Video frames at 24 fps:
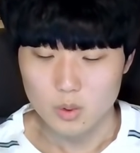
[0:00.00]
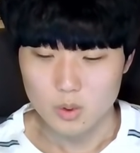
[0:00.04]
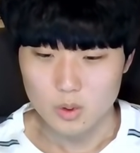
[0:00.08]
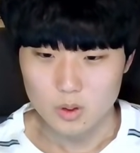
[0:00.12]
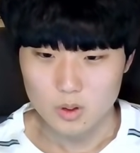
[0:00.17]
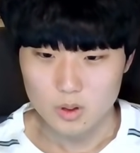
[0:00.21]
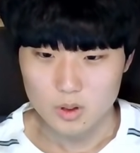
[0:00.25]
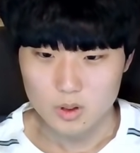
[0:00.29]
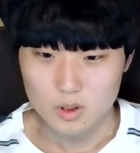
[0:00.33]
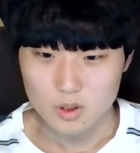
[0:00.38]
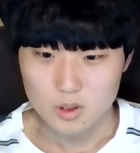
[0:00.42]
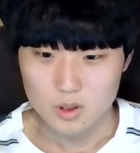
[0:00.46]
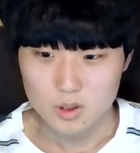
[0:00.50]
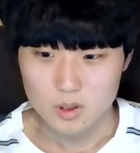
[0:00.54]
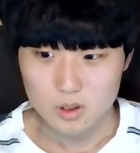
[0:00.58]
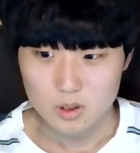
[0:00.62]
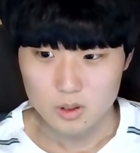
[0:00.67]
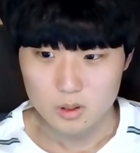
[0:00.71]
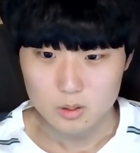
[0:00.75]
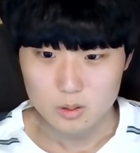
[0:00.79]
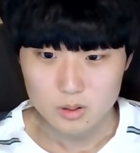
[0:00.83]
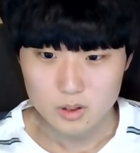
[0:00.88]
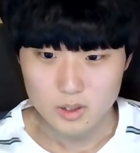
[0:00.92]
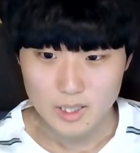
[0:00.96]

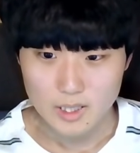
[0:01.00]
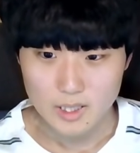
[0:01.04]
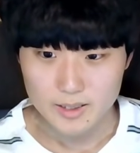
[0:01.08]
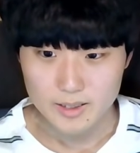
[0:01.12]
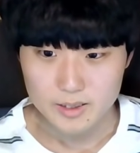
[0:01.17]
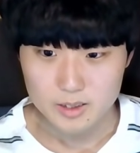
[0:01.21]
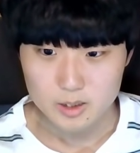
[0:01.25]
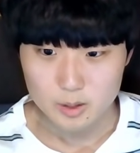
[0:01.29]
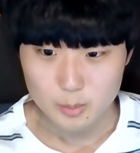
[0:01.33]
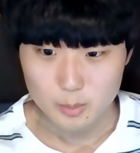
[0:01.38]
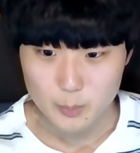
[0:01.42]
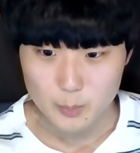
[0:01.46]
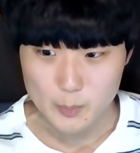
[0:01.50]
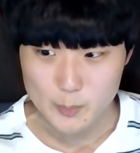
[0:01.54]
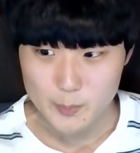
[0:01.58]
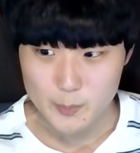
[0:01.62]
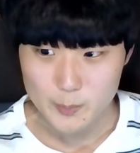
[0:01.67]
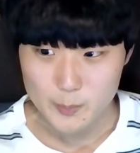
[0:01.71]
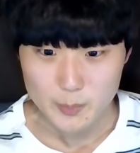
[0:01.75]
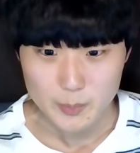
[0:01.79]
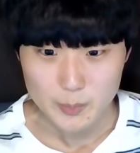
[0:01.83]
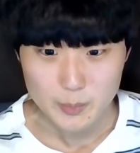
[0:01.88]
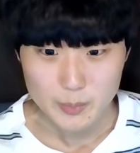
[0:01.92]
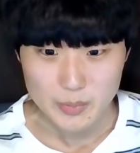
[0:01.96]
Oh, that is a
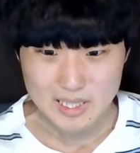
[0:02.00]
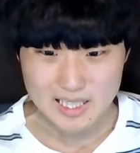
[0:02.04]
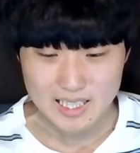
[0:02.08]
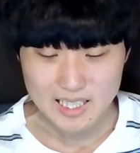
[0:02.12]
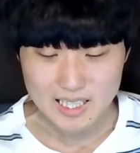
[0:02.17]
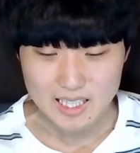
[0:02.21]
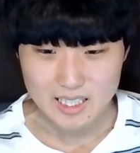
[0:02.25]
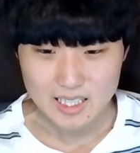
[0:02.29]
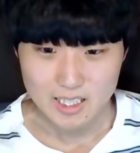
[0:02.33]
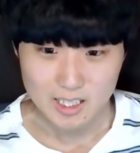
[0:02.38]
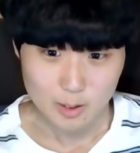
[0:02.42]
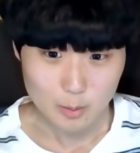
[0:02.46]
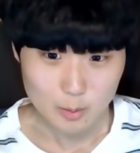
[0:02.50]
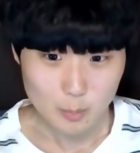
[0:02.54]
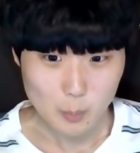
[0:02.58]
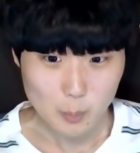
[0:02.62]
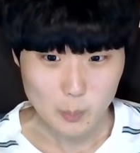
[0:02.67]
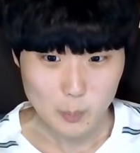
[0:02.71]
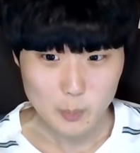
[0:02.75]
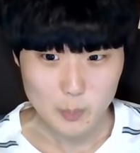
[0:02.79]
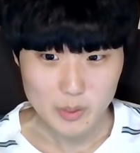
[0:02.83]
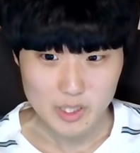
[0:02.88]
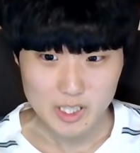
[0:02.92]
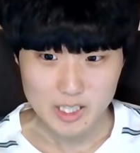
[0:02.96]
big,
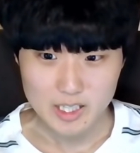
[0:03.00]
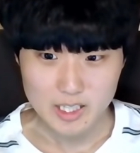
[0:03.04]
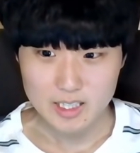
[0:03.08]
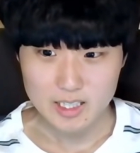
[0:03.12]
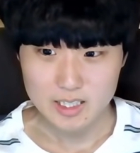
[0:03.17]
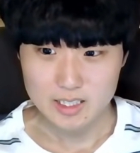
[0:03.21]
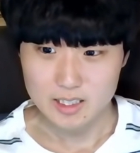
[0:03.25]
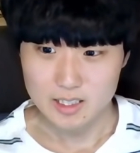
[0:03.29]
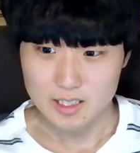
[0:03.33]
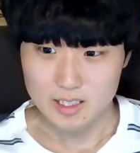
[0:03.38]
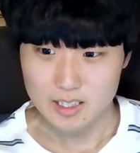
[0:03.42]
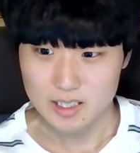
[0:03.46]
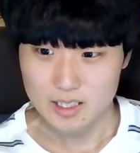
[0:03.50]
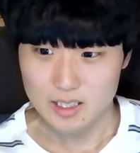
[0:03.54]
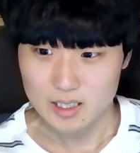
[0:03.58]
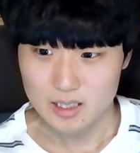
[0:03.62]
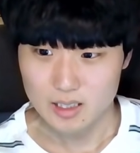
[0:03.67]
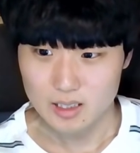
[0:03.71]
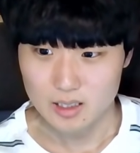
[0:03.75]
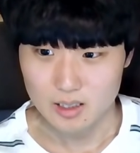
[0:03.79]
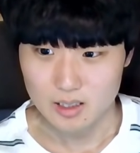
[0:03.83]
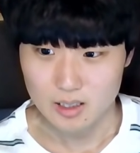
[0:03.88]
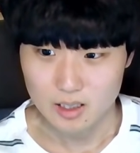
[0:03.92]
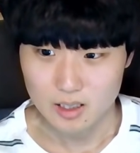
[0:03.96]
big deal.